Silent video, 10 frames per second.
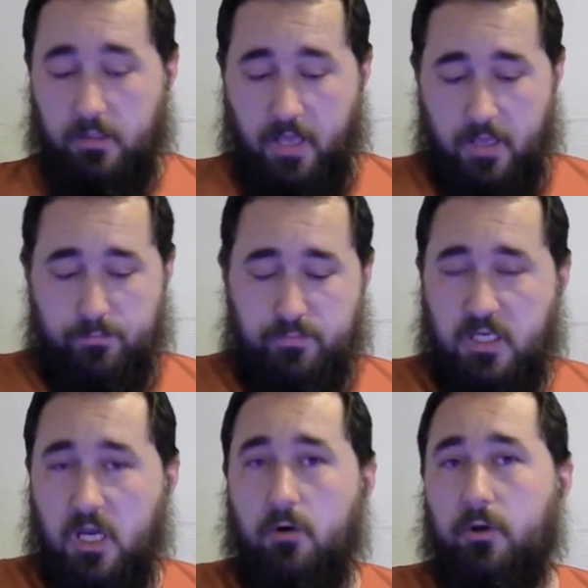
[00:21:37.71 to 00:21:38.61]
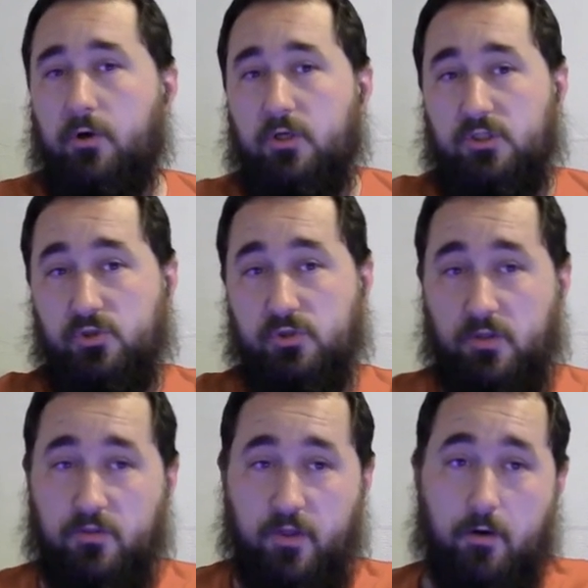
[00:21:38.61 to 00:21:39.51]
that carrier is
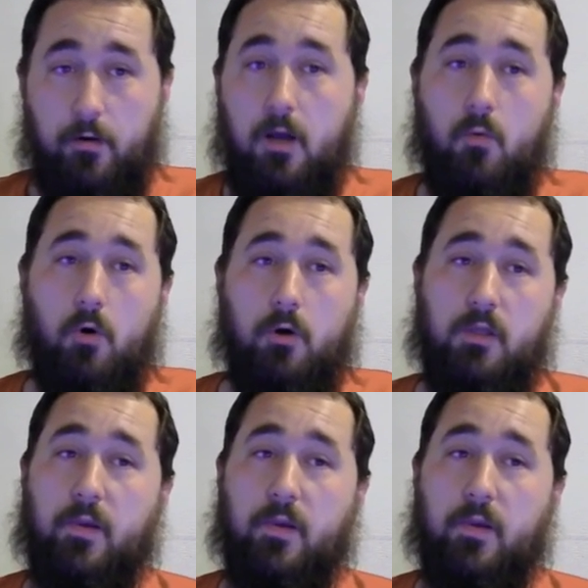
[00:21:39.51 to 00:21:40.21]
using their network.